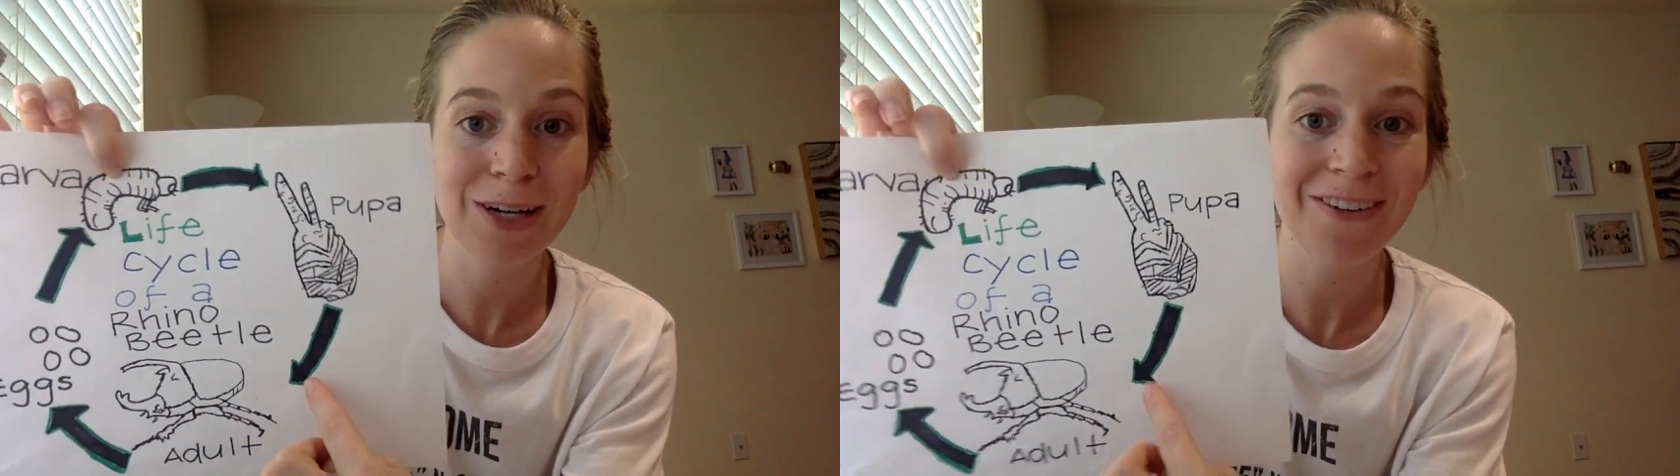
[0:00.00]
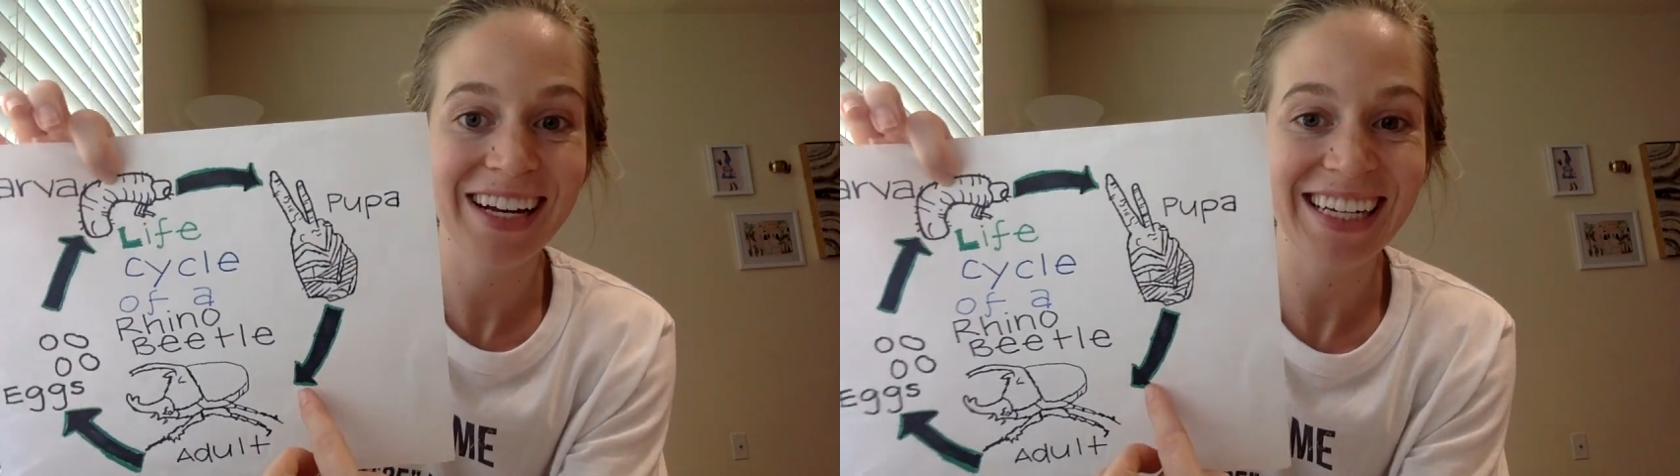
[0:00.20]

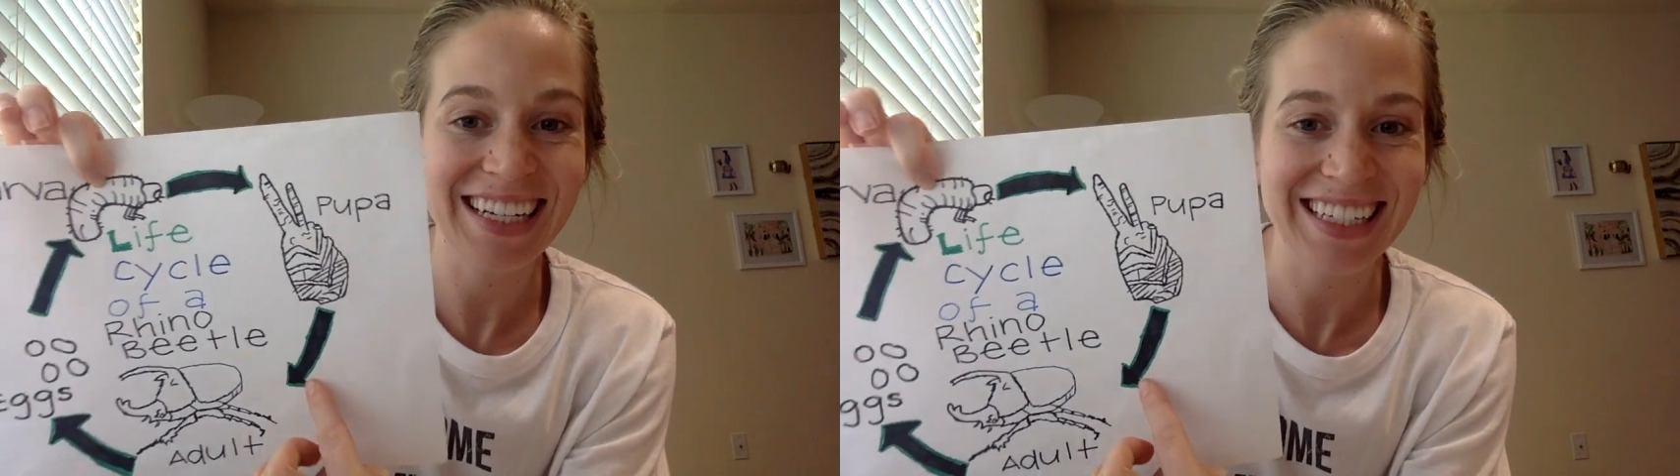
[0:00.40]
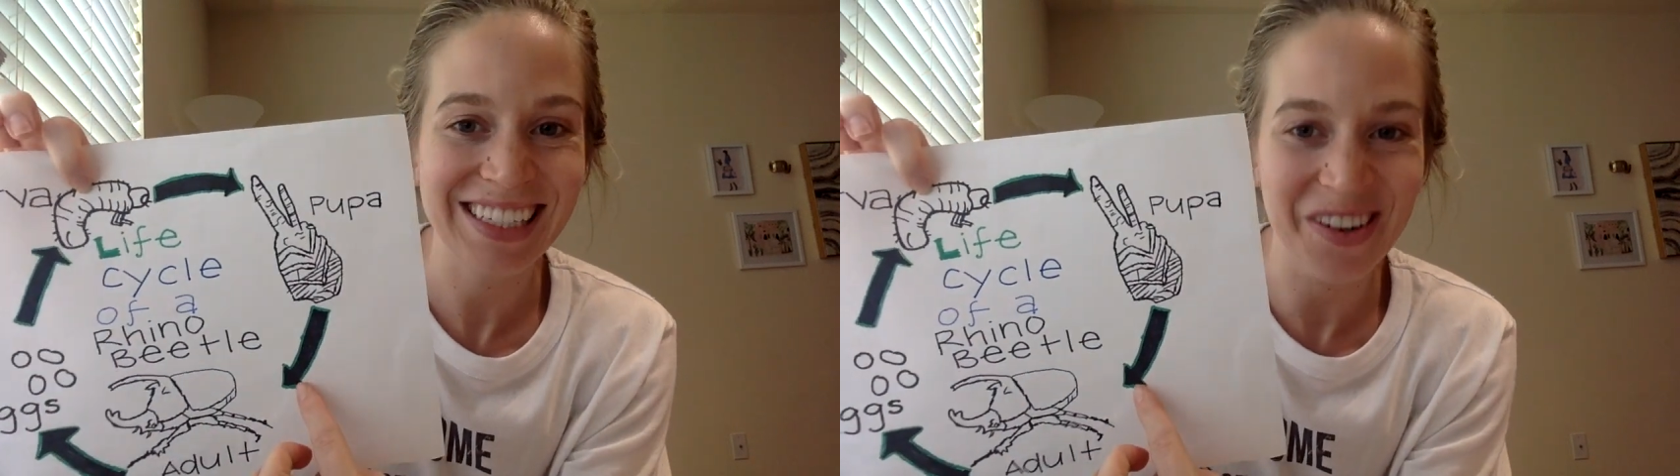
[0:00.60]
to an
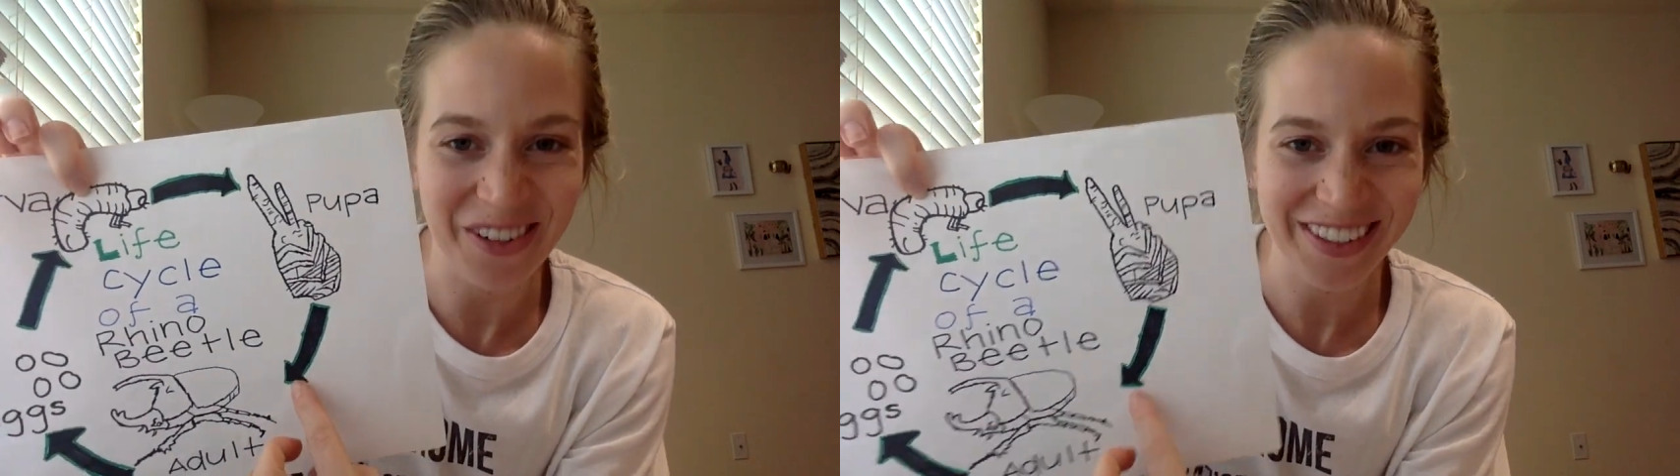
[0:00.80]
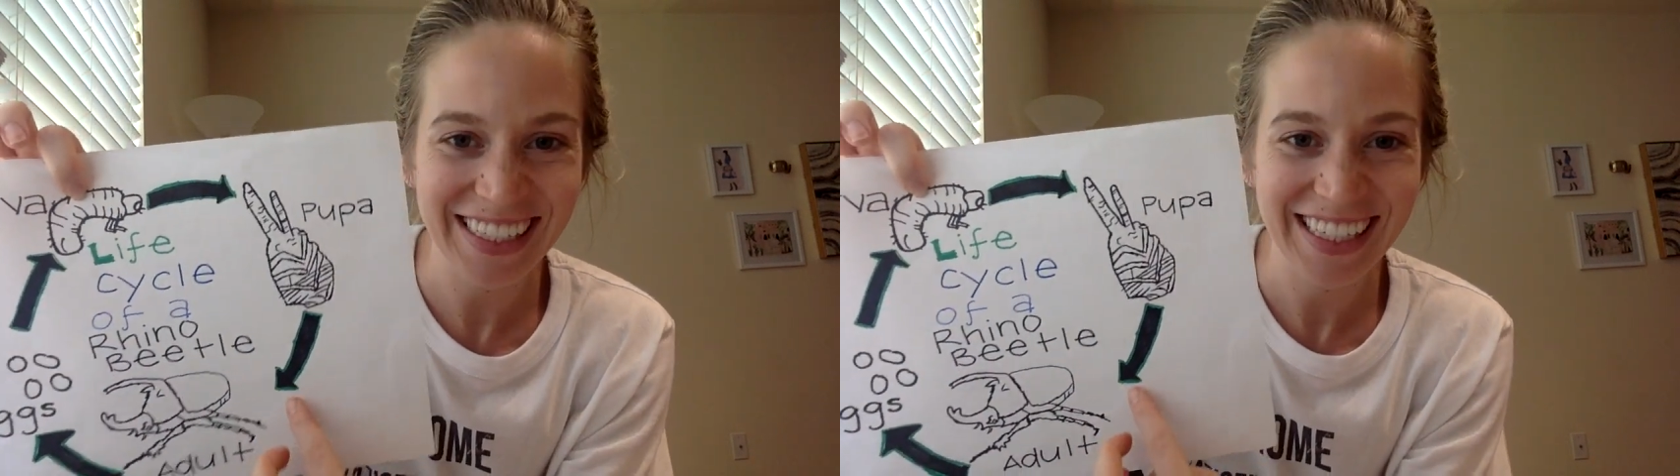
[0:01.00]

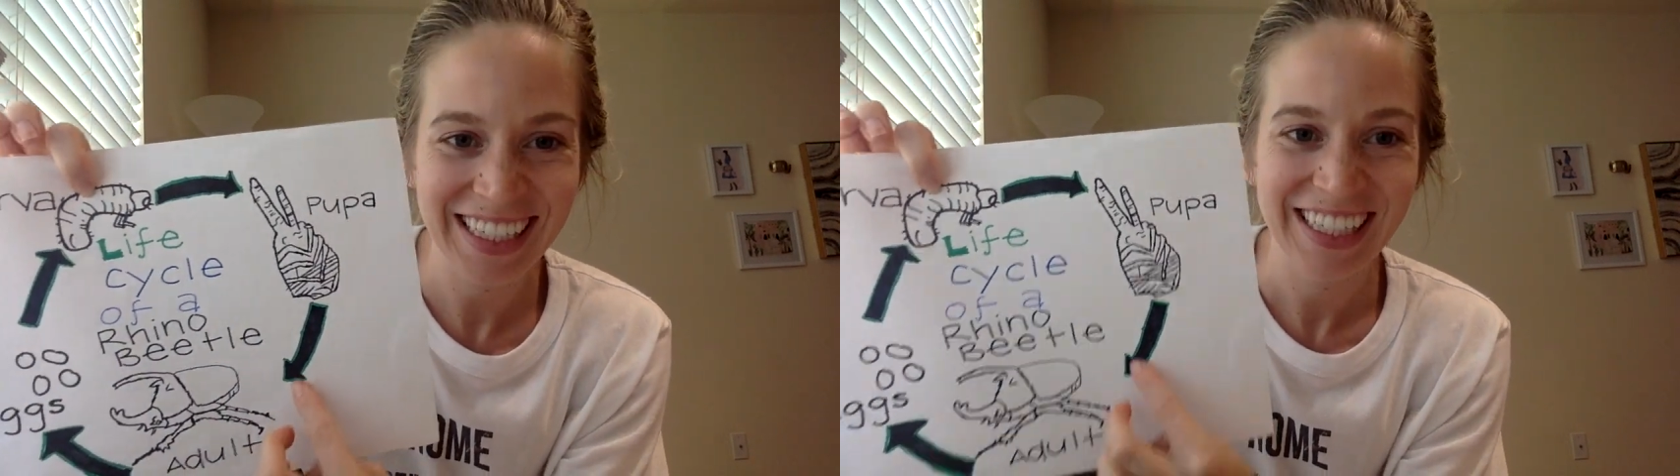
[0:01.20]
adult.